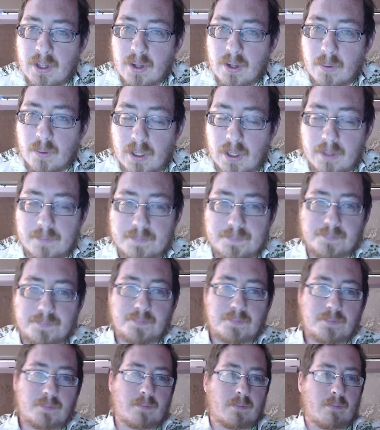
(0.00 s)
Well,
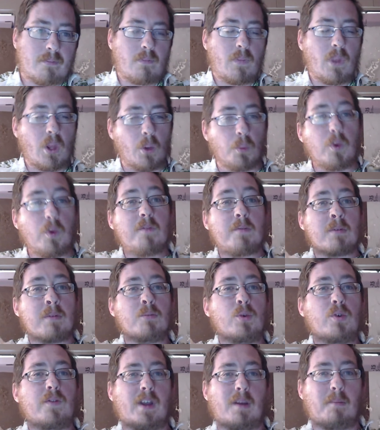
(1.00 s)
we've been
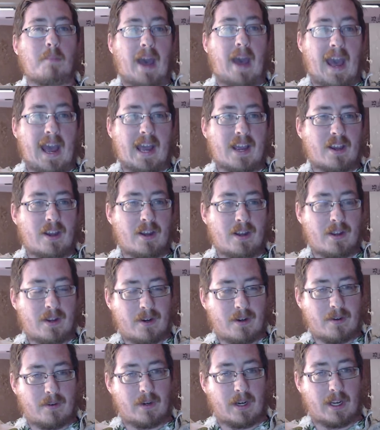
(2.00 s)
moving back,
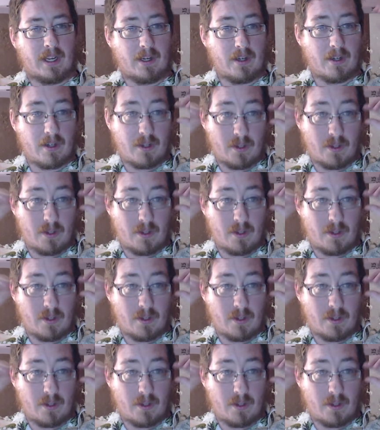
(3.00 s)
right?